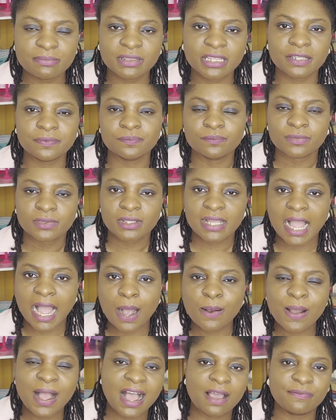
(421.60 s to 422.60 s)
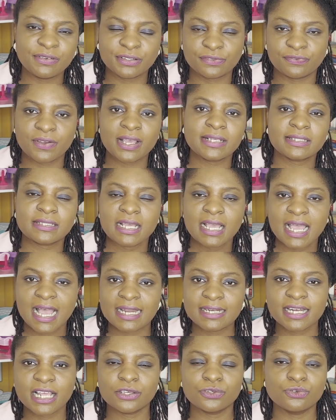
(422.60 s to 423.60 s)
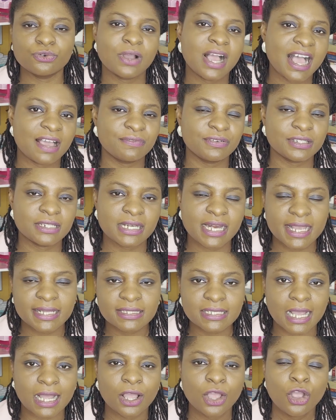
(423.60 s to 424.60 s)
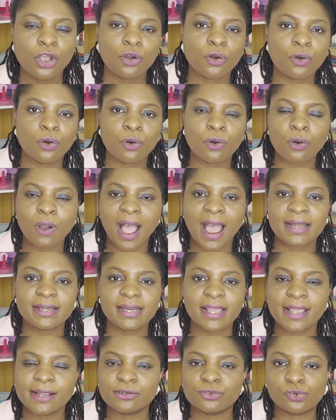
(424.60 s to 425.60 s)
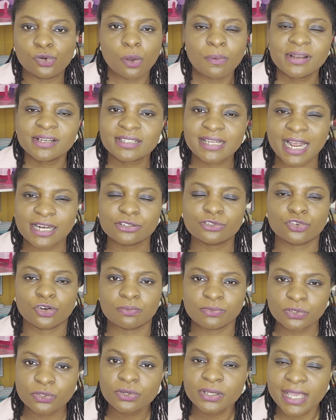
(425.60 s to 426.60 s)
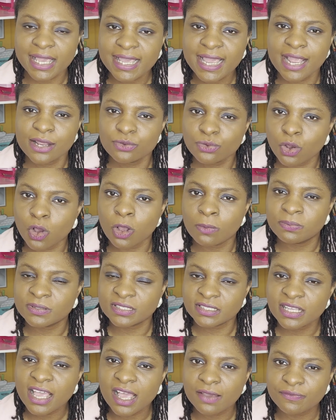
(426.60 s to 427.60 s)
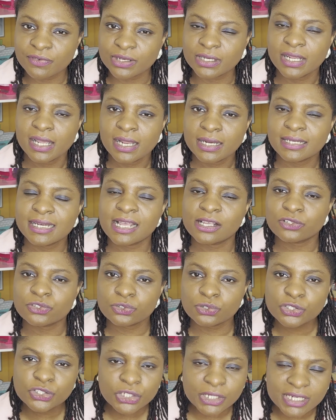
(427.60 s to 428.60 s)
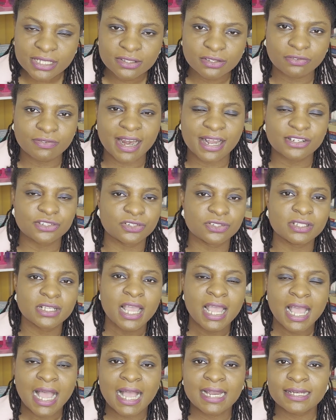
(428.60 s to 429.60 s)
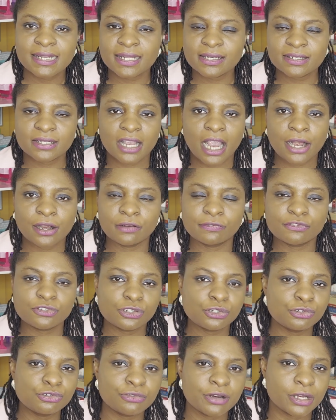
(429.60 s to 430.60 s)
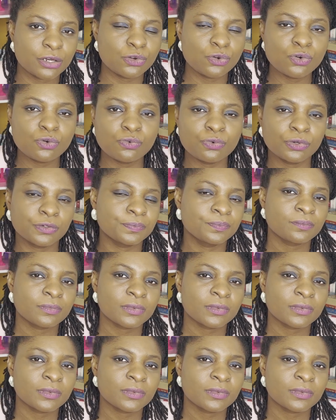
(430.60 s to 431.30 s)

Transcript: thing. I'll have it first and then you have it later. Or are they throwing tantrums? So again, you're observing their social interactions. Are they the kind of children who